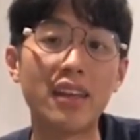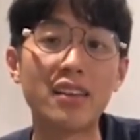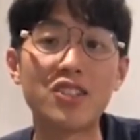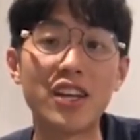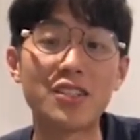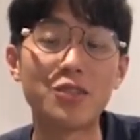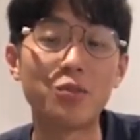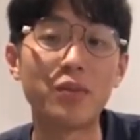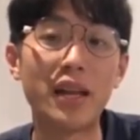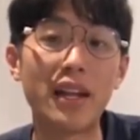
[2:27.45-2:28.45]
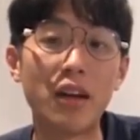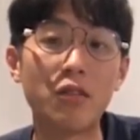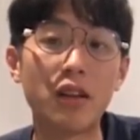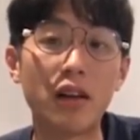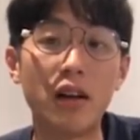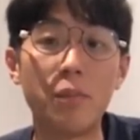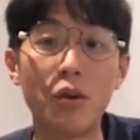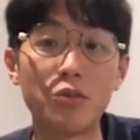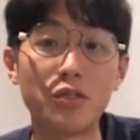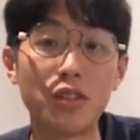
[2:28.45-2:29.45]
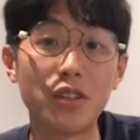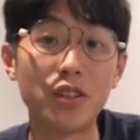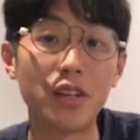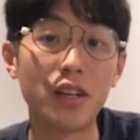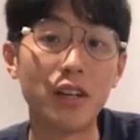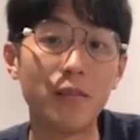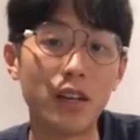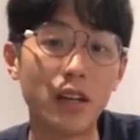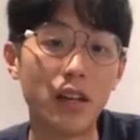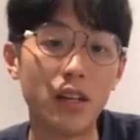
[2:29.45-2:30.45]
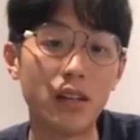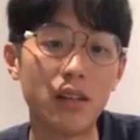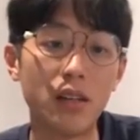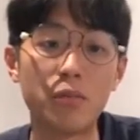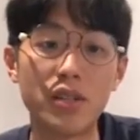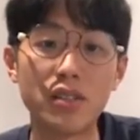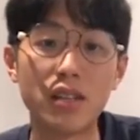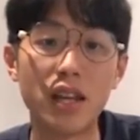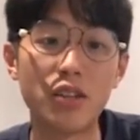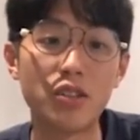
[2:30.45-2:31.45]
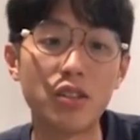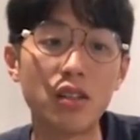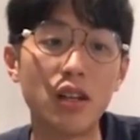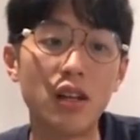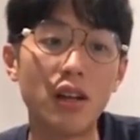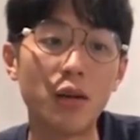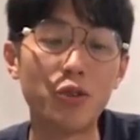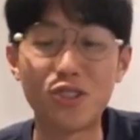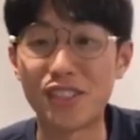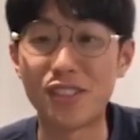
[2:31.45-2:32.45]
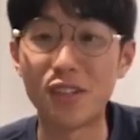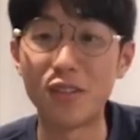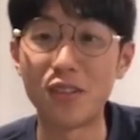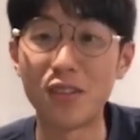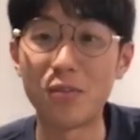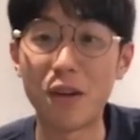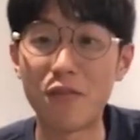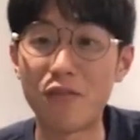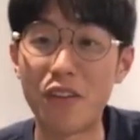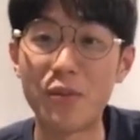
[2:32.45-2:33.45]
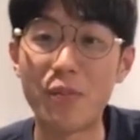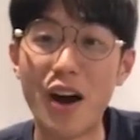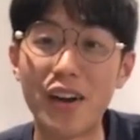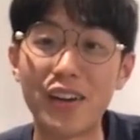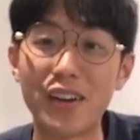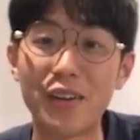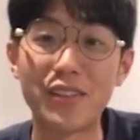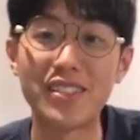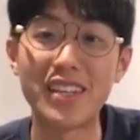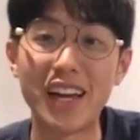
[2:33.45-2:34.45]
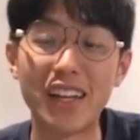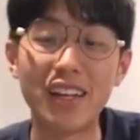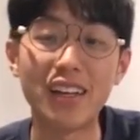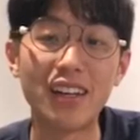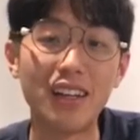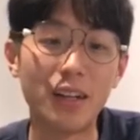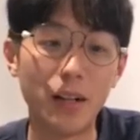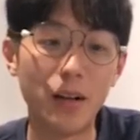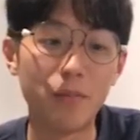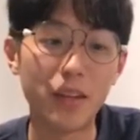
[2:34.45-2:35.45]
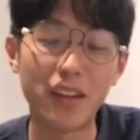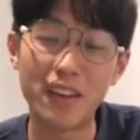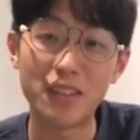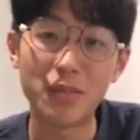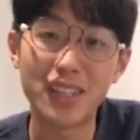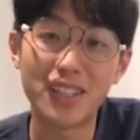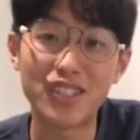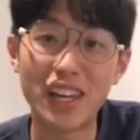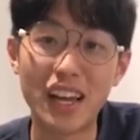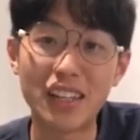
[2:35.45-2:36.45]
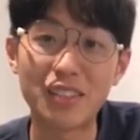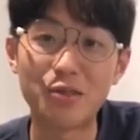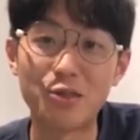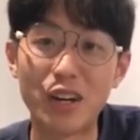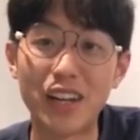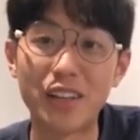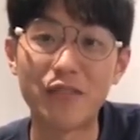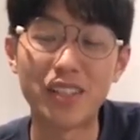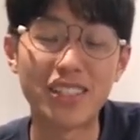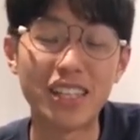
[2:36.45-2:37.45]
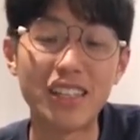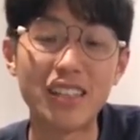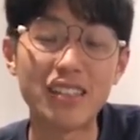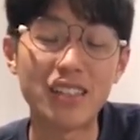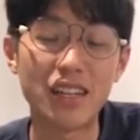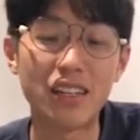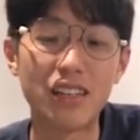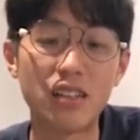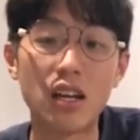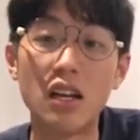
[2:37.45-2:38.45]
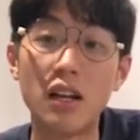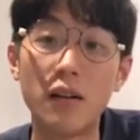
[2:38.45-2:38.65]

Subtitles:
get the chance to plan out a poster and in presentation, which is still my favorite part of designing. It gives me the chance to try different scenes and